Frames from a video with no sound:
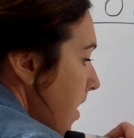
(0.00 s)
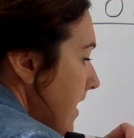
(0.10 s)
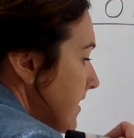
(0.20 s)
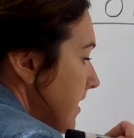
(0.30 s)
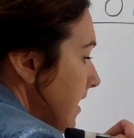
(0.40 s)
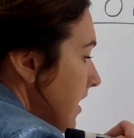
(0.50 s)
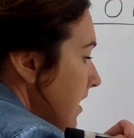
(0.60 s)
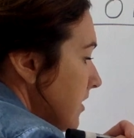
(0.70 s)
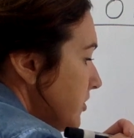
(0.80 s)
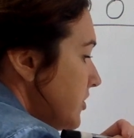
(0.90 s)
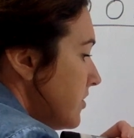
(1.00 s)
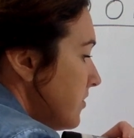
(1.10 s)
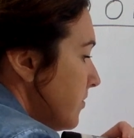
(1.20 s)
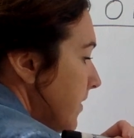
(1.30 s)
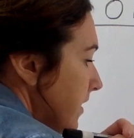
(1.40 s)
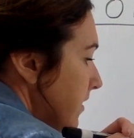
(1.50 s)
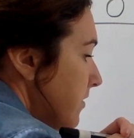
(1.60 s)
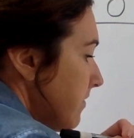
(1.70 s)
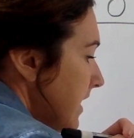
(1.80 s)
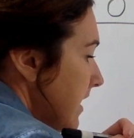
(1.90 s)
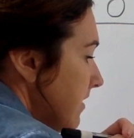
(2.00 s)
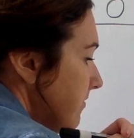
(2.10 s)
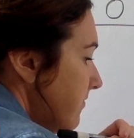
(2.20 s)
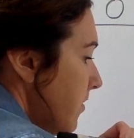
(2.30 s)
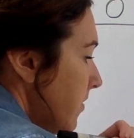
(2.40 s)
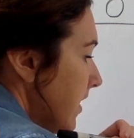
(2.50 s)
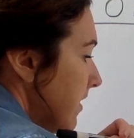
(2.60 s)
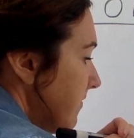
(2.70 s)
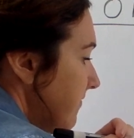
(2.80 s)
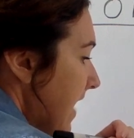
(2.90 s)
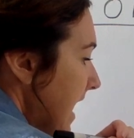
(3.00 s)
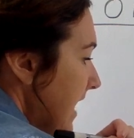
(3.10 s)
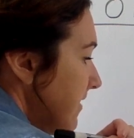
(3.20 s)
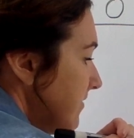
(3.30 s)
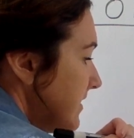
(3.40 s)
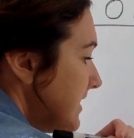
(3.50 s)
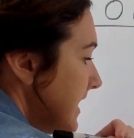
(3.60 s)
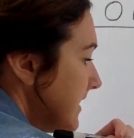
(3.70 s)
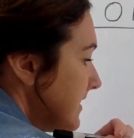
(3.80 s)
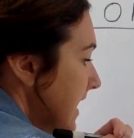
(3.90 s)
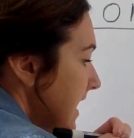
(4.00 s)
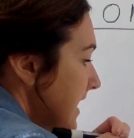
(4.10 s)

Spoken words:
1, 2, 3, 4, 5, 6,